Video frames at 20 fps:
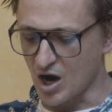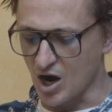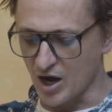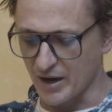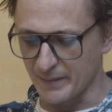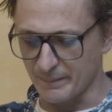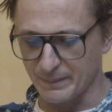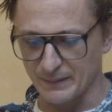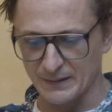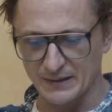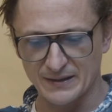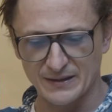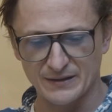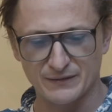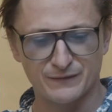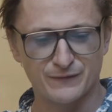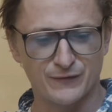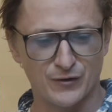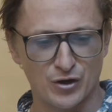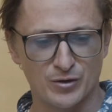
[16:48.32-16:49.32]
I
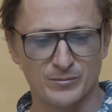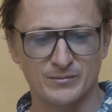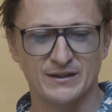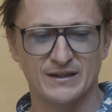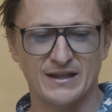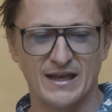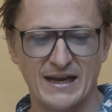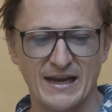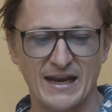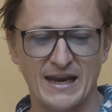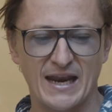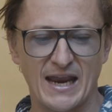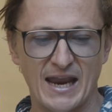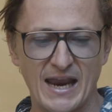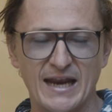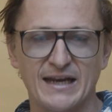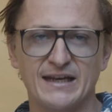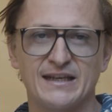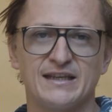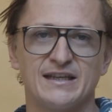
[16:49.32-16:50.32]
believe firmly that
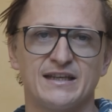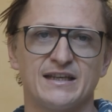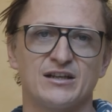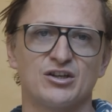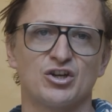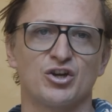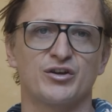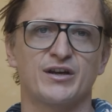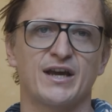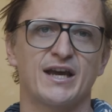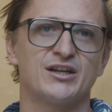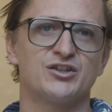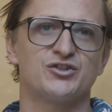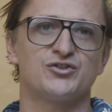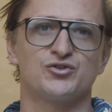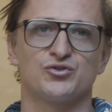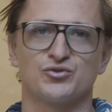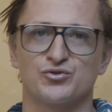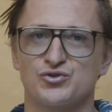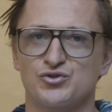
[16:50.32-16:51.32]
any
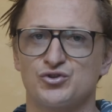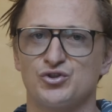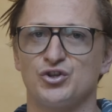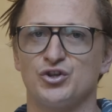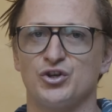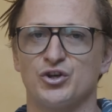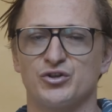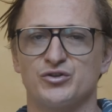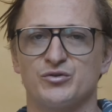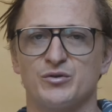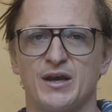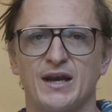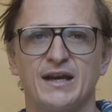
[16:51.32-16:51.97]
location or studio,